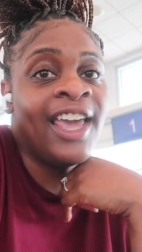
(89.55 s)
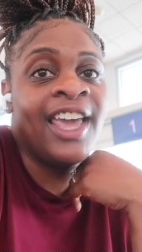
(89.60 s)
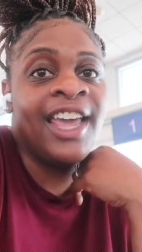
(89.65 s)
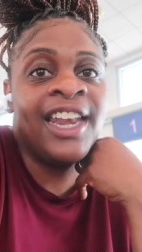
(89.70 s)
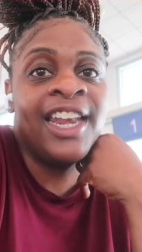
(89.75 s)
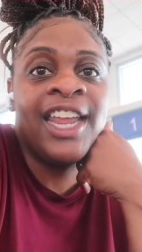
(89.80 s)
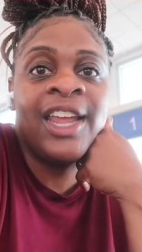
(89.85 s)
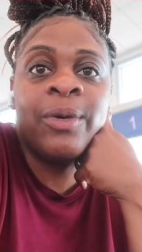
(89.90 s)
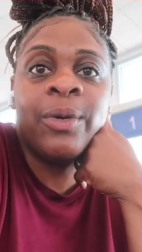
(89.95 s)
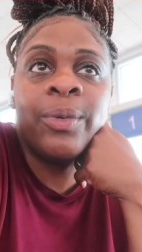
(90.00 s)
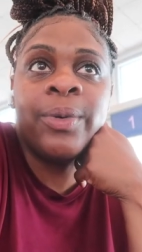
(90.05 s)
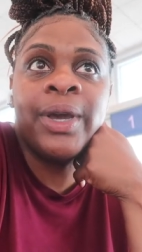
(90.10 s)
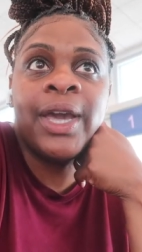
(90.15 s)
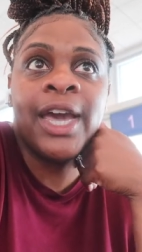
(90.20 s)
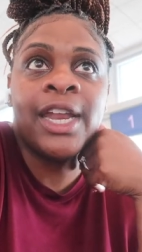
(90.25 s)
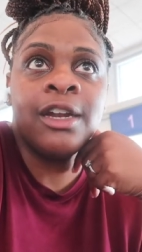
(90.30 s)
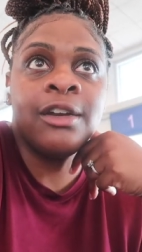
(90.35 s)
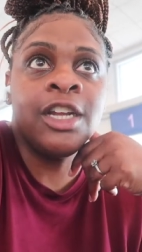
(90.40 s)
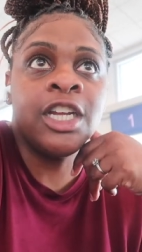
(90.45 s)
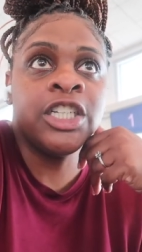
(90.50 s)
And then when we
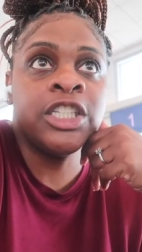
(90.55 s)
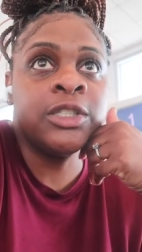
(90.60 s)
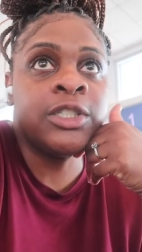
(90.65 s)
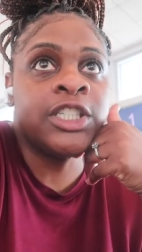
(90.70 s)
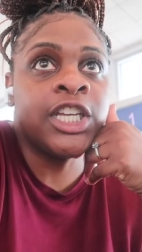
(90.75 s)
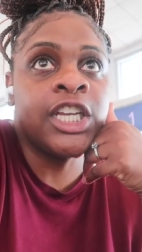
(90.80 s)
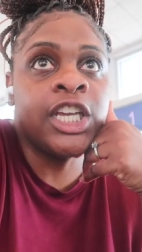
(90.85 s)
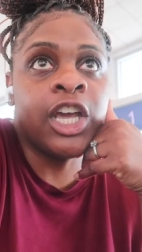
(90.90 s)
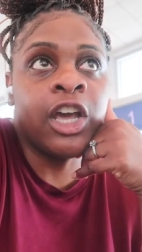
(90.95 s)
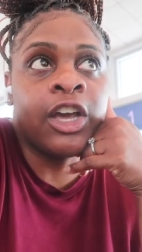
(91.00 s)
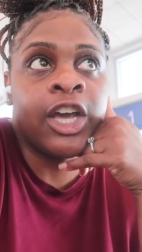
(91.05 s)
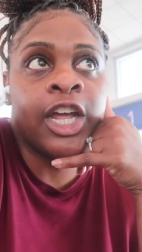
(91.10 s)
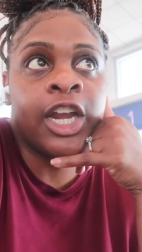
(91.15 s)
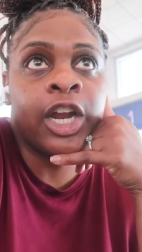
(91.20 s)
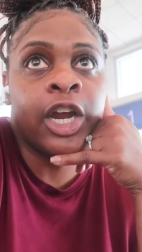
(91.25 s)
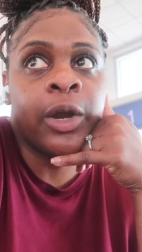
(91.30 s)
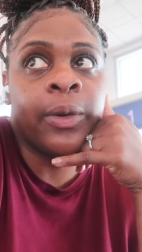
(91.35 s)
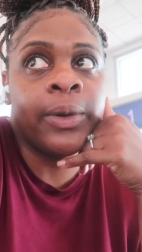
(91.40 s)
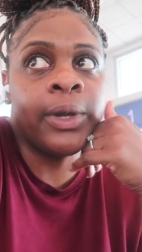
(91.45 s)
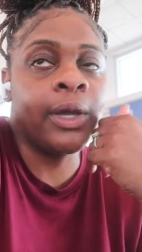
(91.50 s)
got up there, she was like, y'all gotta
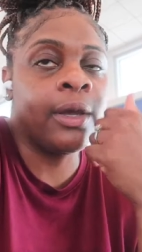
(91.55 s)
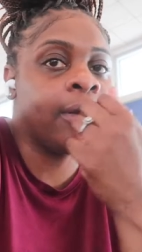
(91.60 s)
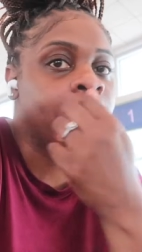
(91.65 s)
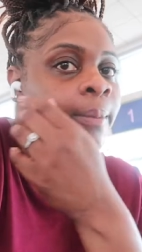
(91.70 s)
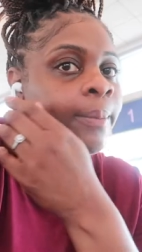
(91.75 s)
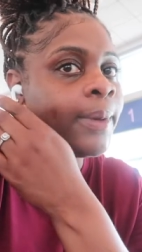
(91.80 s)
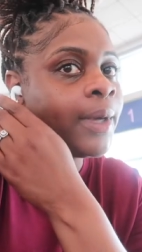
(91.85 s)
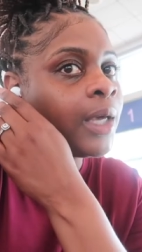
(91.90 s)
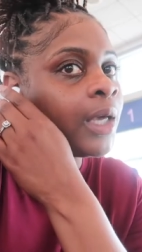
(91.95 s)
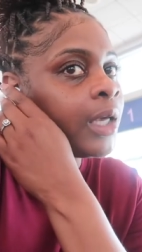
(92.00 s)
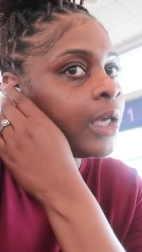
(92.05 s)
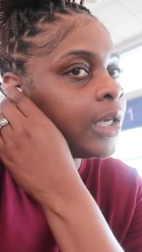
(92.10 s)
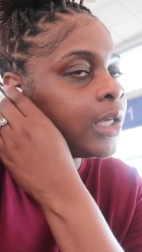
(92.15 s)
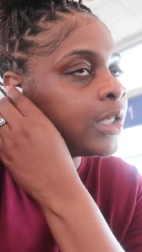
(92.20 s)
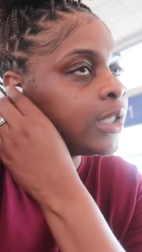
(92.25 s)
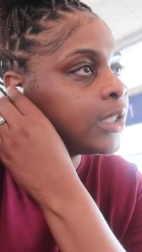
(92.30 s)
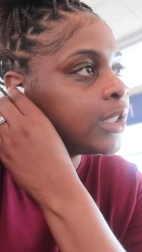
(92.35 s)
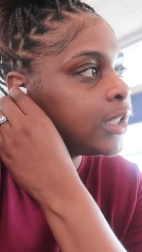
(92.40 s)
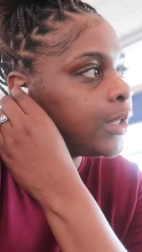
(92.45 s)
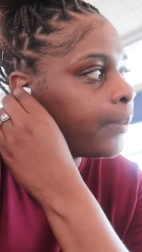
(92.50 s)
hurry up
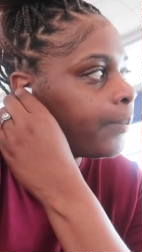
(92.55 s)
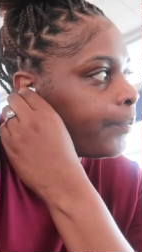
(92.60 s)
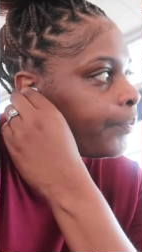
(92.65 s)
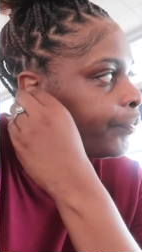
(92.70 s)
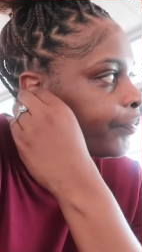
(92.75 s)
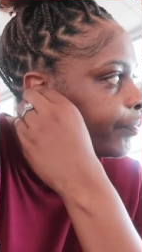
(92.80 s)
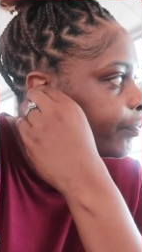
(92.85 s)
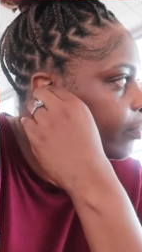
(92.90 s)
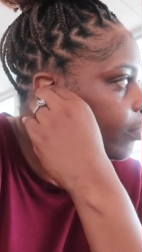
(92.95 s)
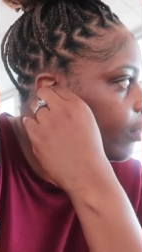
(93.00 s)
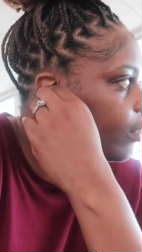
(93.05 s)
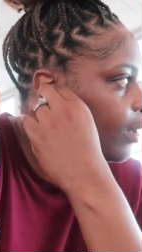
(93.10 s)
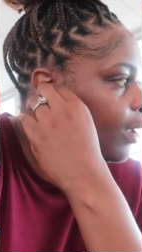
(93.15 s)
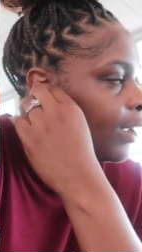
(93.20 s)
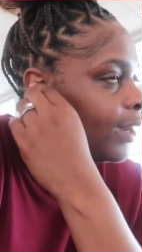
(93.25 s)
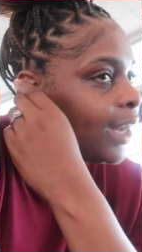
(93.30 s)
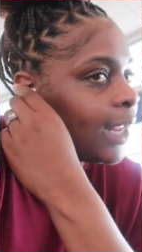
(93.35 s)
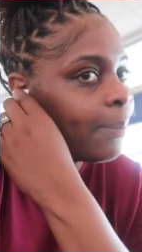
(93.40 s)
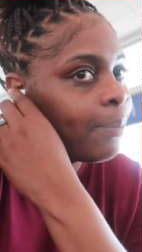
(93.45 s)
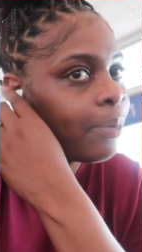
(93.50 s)
because
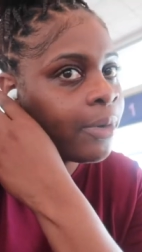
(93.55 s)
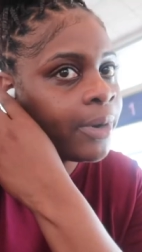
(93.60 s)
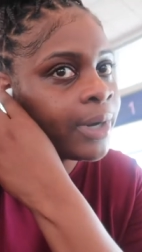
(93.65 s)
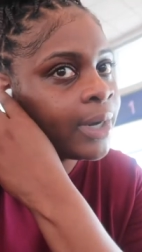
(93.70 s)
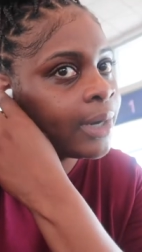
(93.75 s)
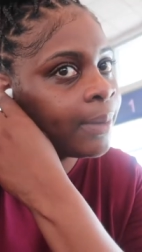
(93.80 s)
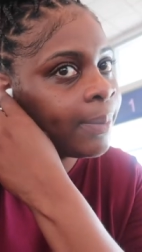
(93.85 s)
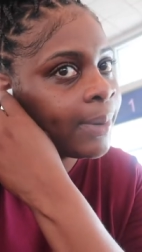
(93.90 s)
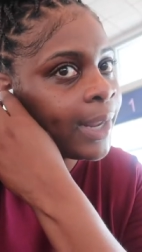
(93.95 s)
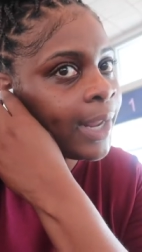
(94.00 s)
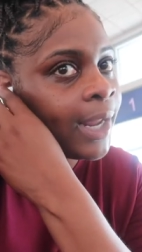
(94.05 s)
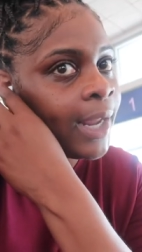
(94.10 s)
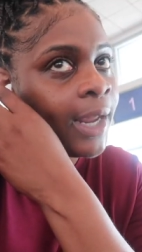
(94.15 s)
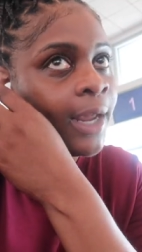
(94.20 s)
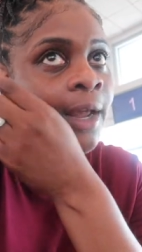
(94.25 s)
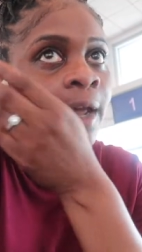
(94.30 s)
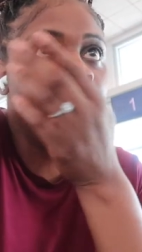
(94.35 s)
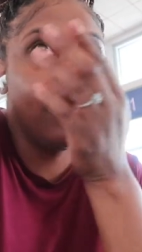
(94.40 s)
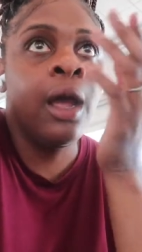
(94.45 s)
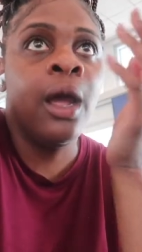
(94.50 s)
they boarding the plane.